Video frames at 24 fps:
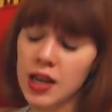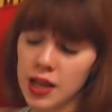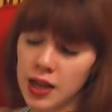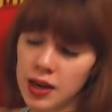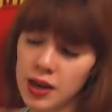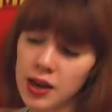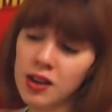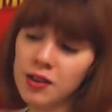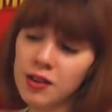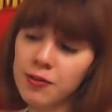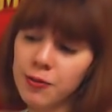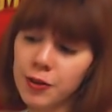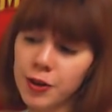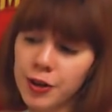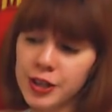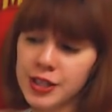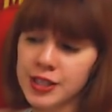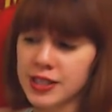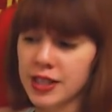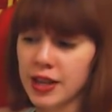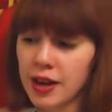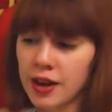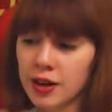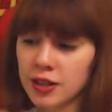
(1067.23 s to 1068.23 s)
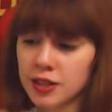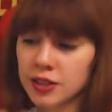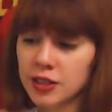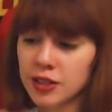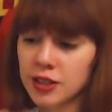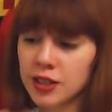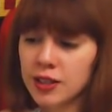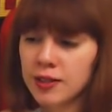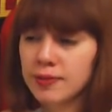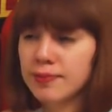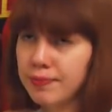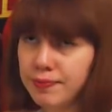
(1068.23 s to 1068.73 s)
Nick Fury's
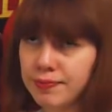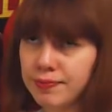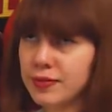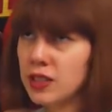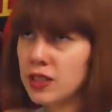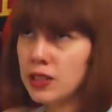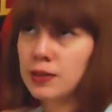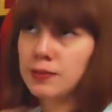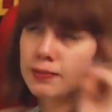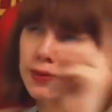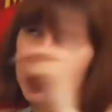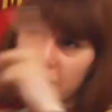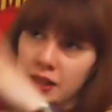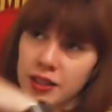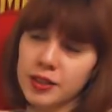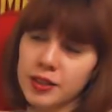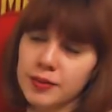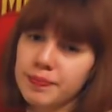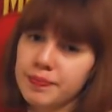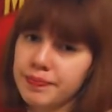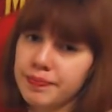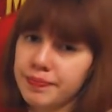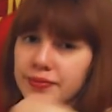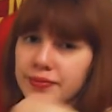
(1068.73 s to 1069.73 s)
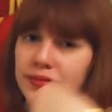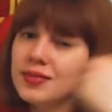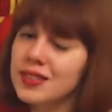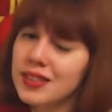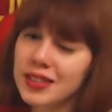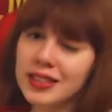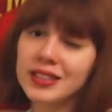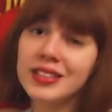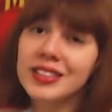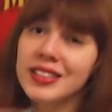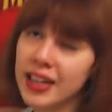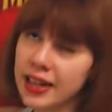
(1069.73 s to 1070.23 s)
character, or rather,
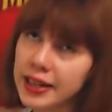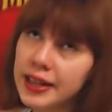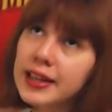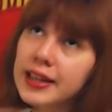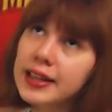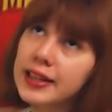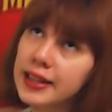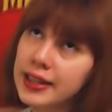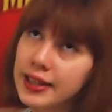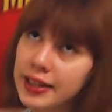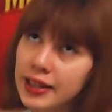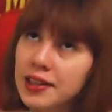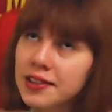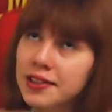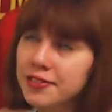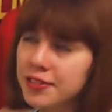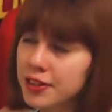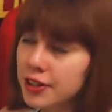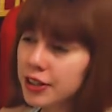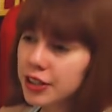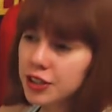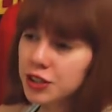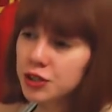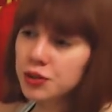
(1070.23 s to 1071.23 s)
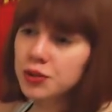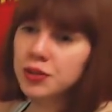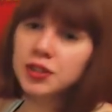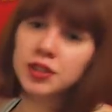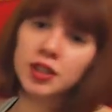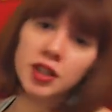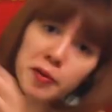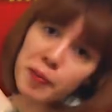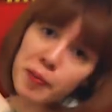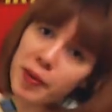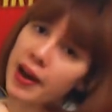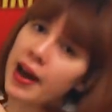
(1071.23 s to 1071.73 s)
technically Nick Fury
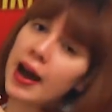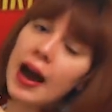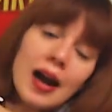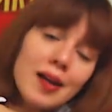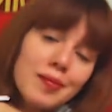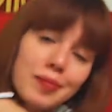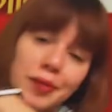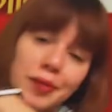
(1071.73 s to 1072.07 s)
Jr., but I'm